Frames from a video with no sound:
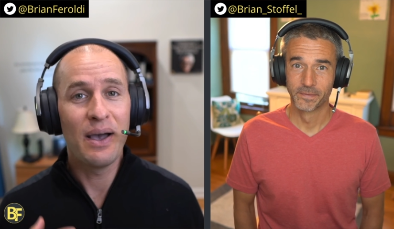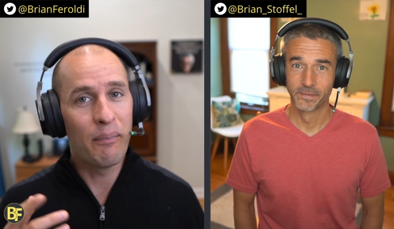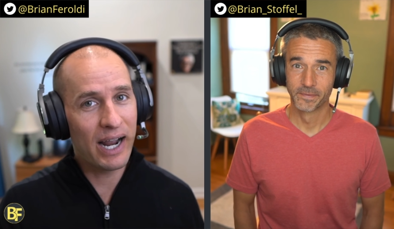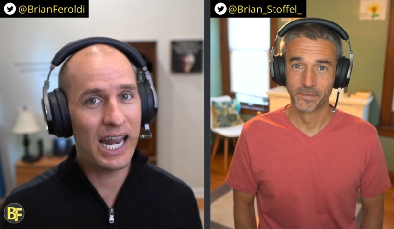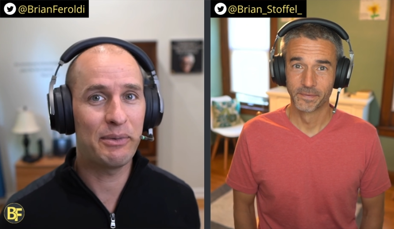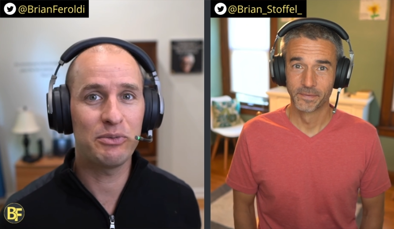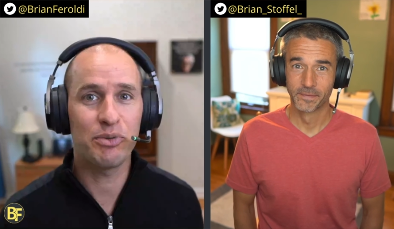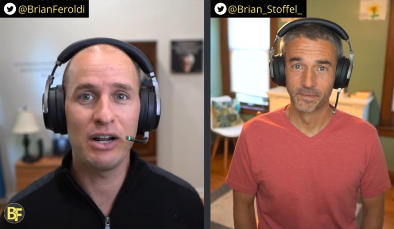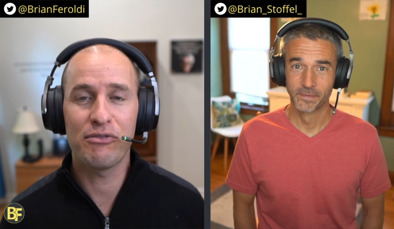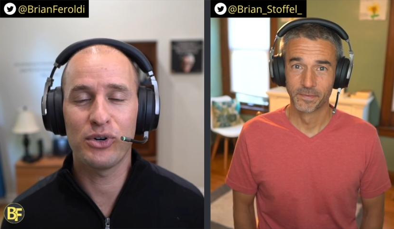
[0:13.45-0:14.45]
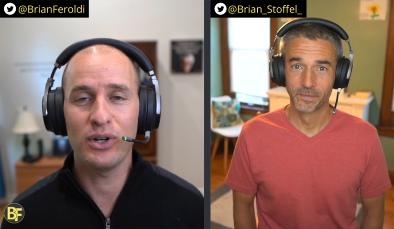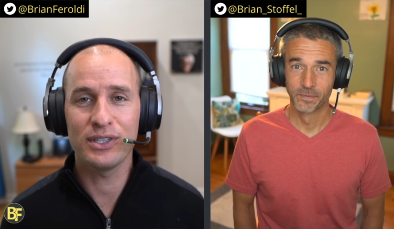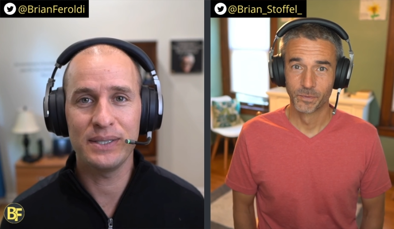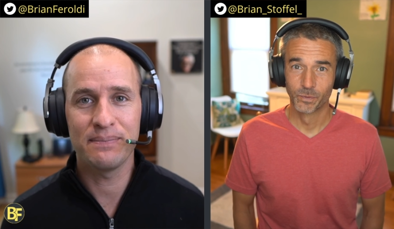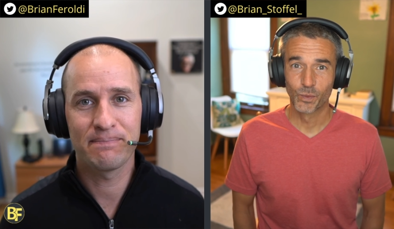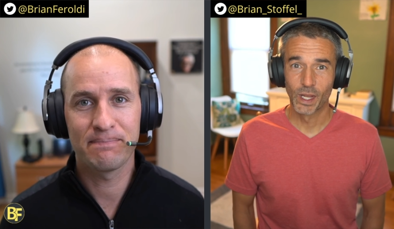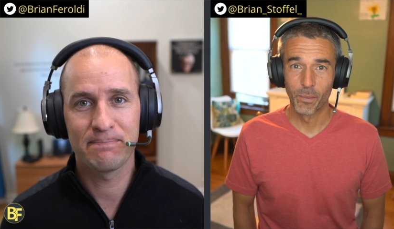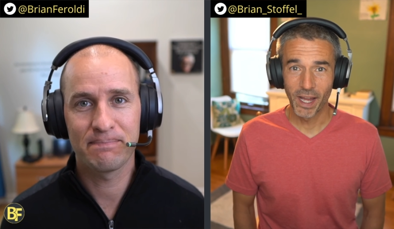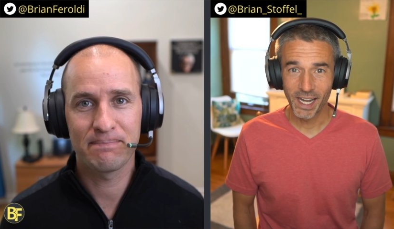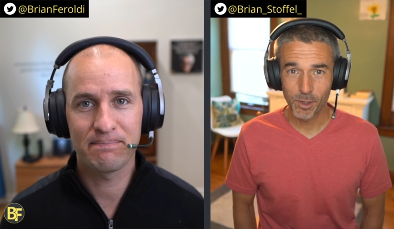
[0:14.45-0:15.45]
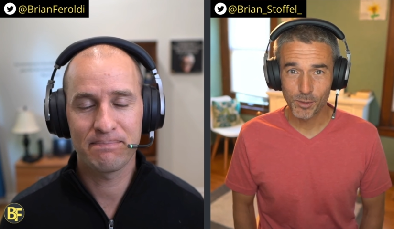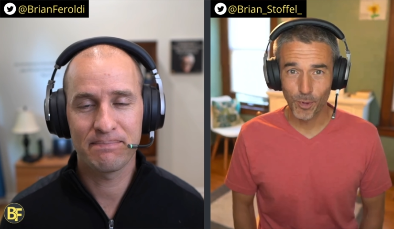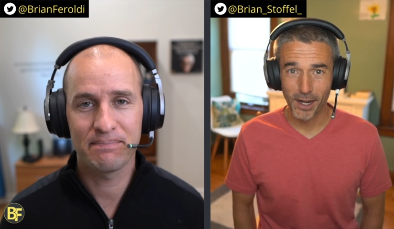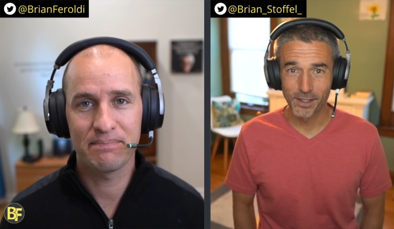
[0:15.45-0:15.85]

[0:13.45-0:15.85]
Speaker 1: My name is Brian Feroldi. And my name is Brian